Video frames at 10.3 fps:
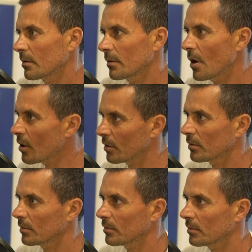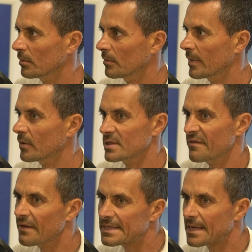No, because
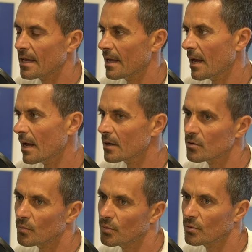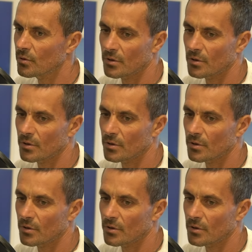if I say, ah, you poor,